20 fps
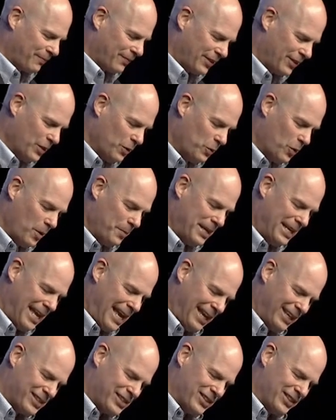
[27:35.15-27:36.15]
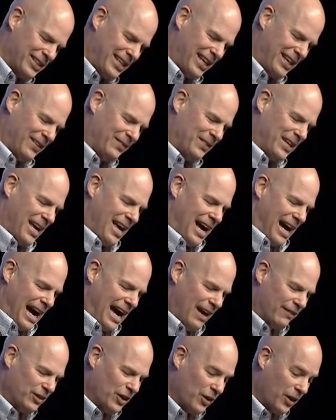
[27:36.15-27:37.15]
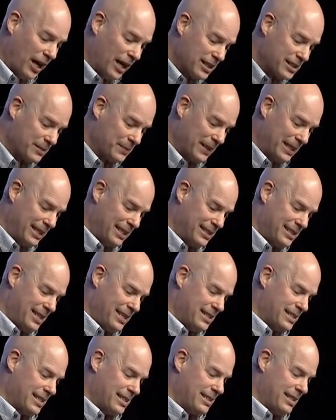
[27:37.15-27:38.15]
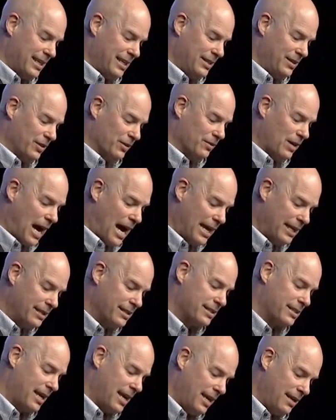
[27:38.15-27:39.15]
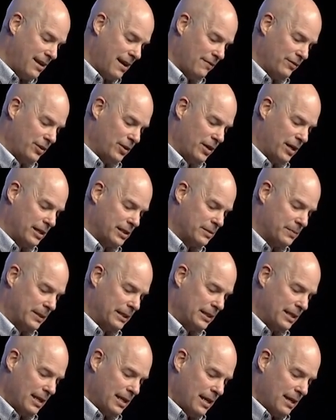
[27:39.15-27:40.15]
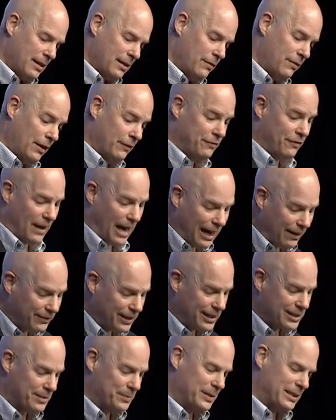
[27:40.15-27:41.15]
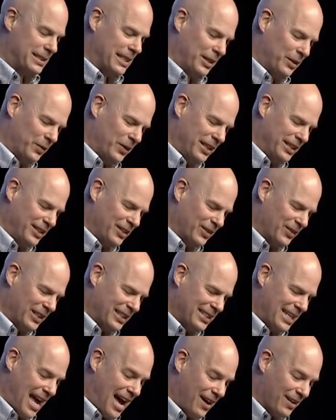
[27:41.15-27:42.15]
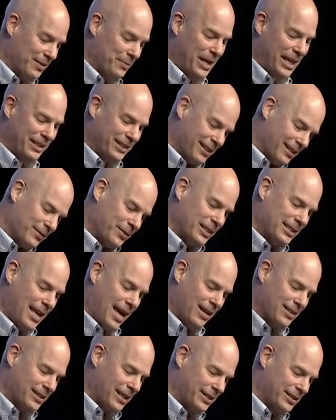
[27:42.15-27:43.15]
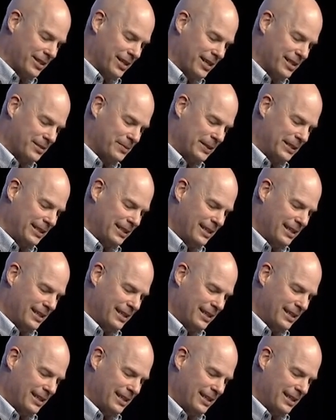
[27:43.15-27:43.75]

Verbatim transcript: the woman answered him, I have no husband. And Jesus said, You're right in saying you have no husband. You've had five husbands, and the one you're with now, the man you live with now, is not your husband.